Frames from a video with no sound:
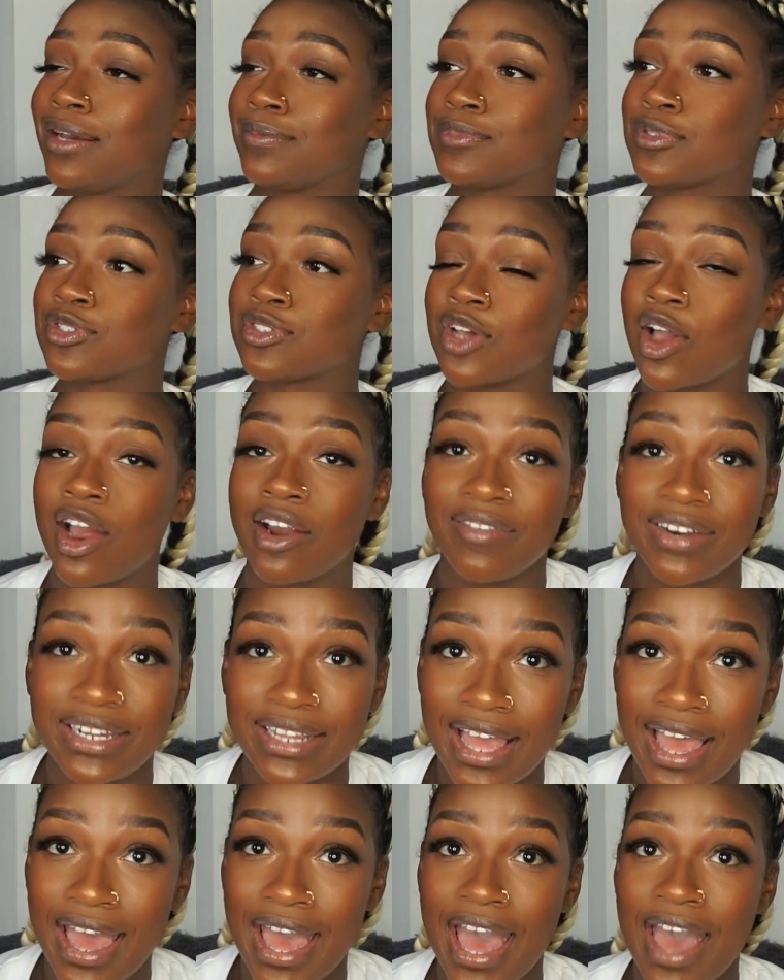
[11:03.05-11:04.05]
I'm sorry
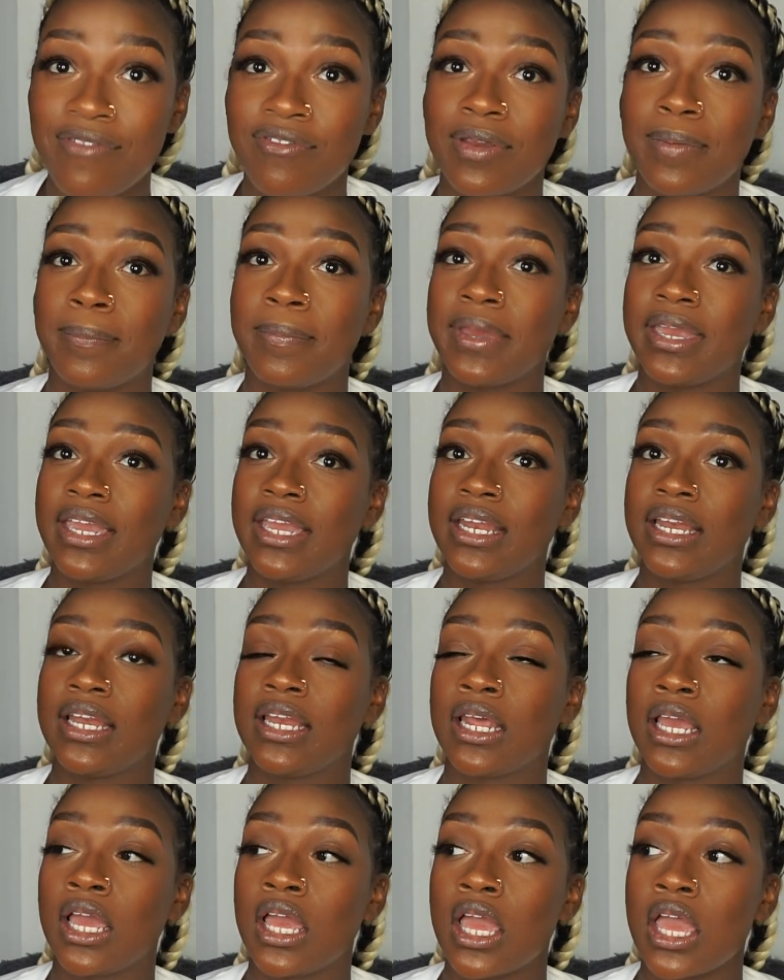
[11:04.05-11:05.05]
that I haven't
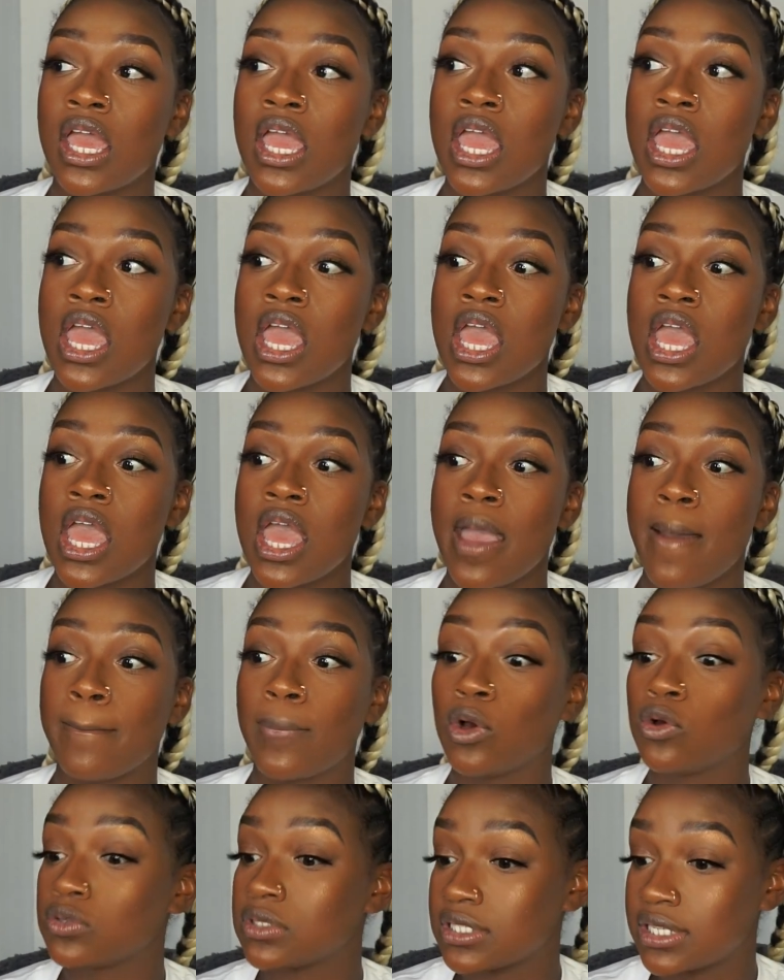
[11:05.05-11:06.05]
been
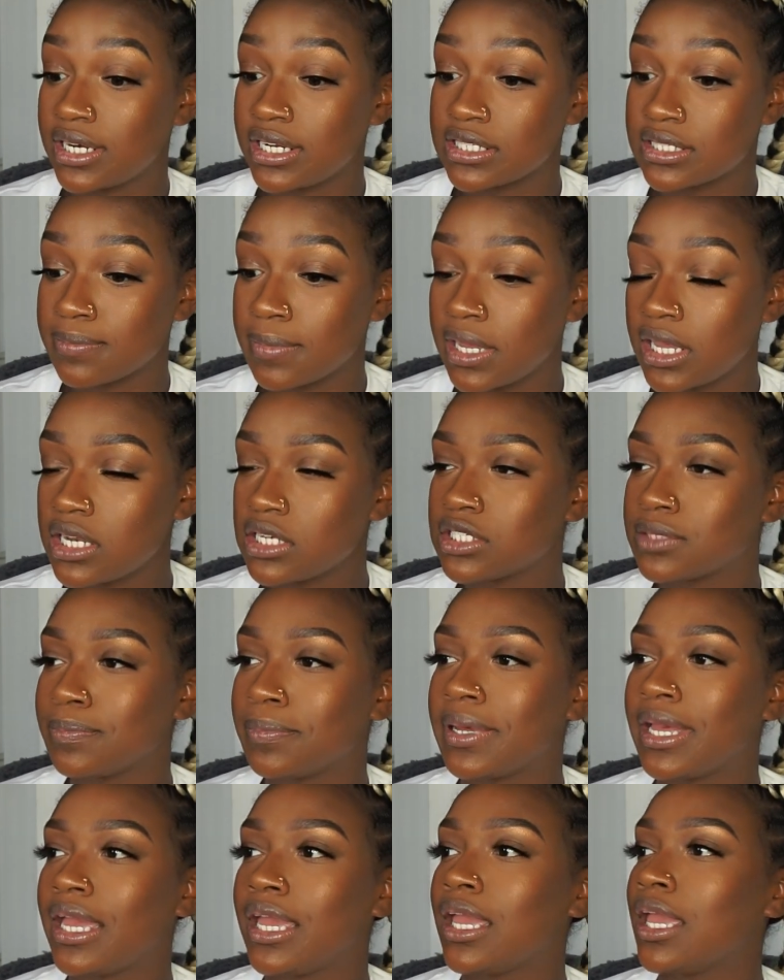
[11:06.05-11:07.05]
posting as much,
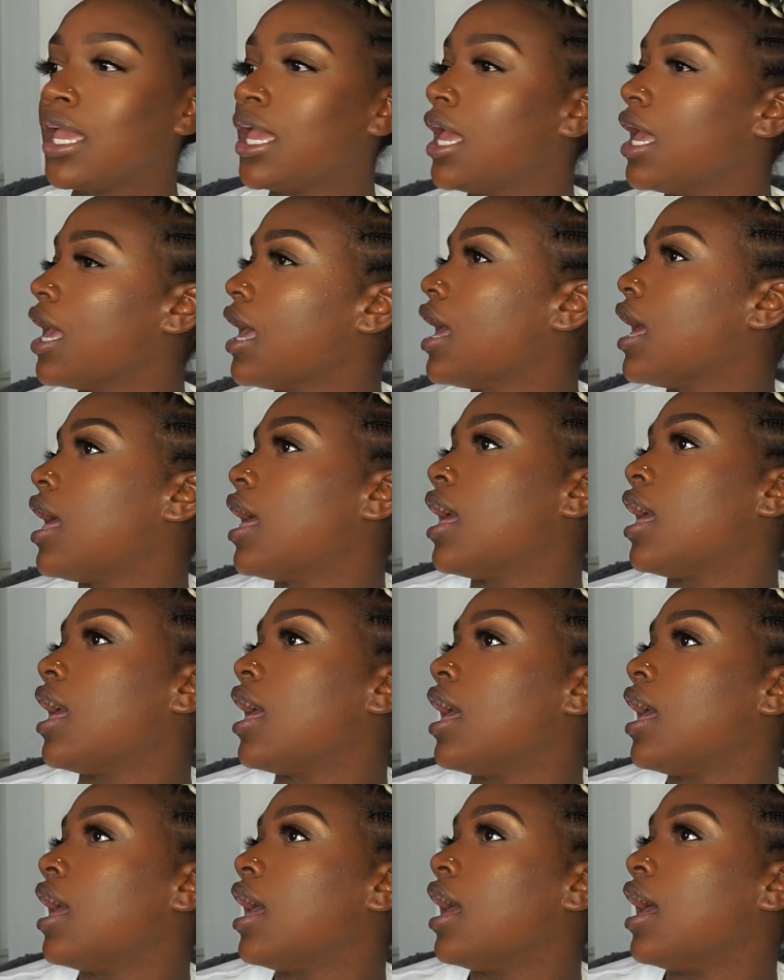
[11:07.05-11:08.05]
but
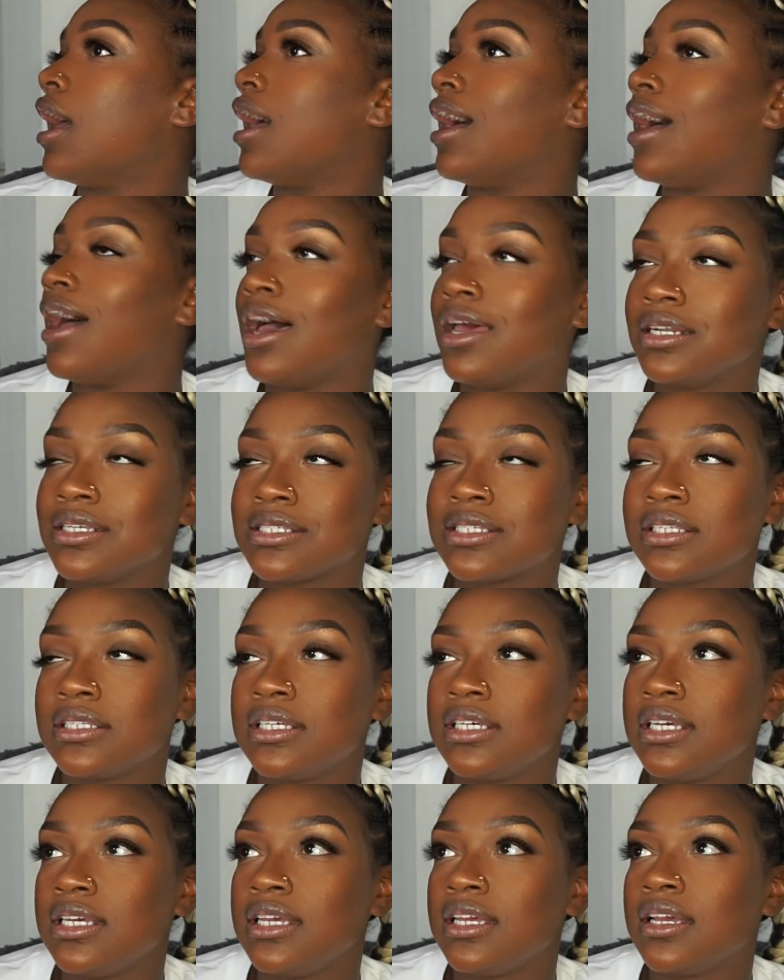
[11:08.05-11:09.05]

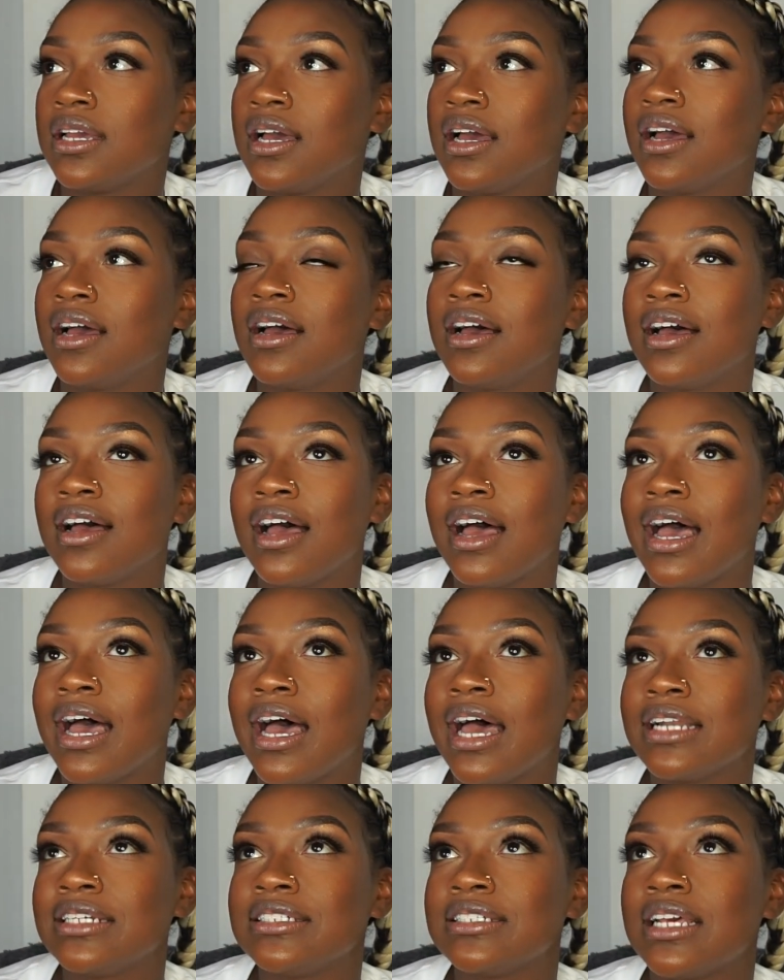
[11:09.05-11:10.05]
honestly,
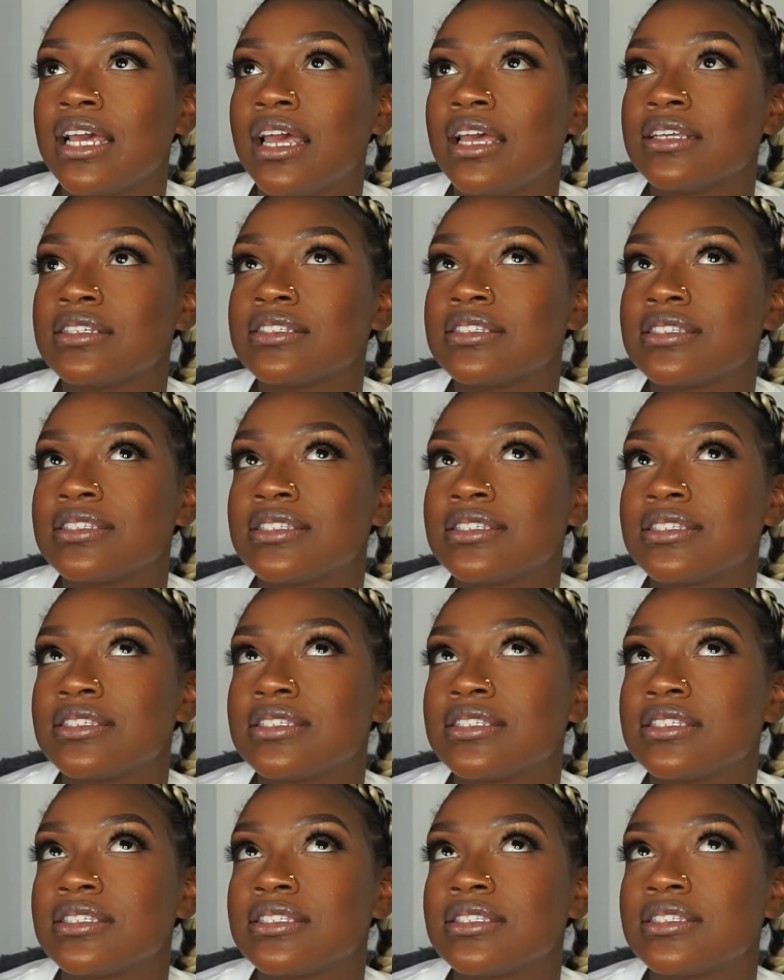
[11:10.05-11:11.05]
I
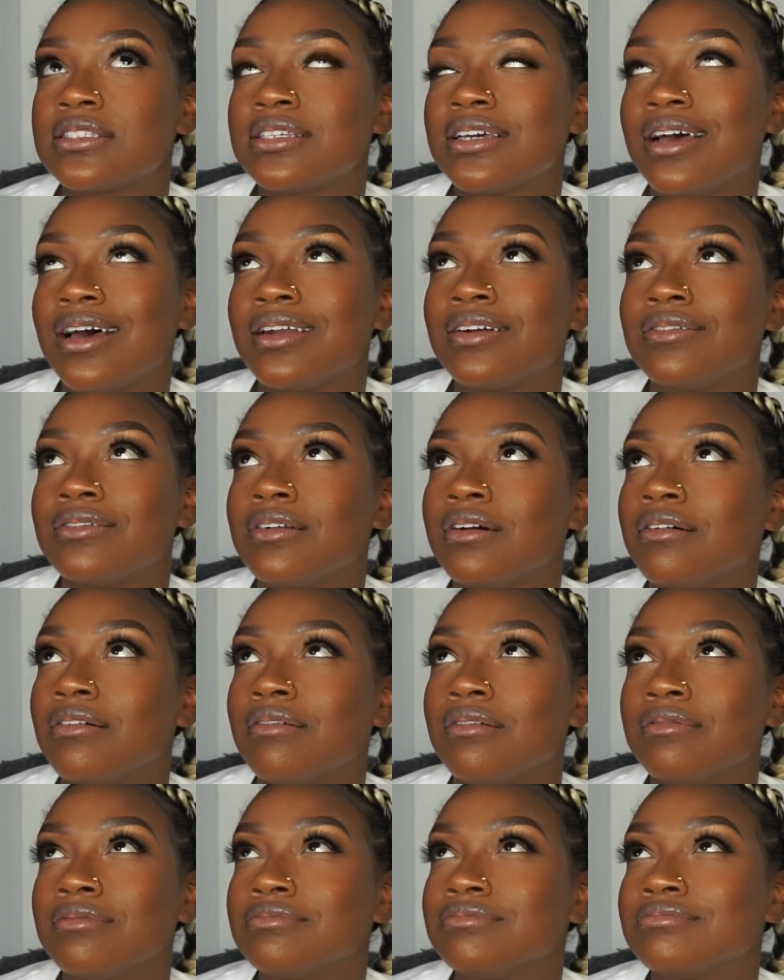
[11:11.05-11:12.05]
don't
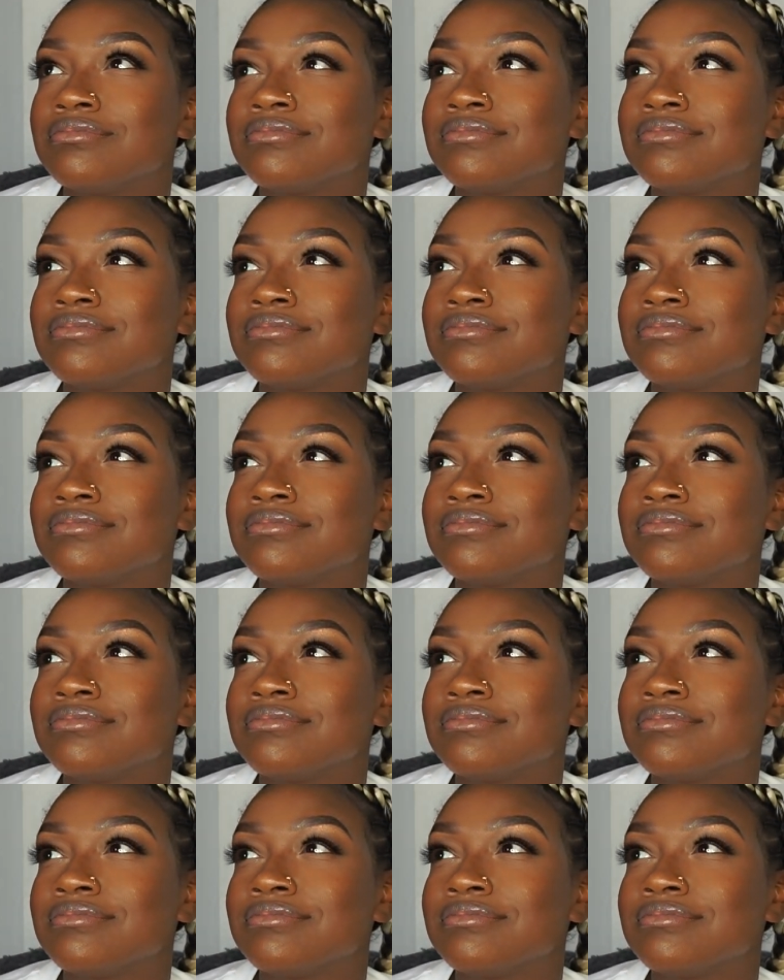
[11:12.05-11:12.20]
know.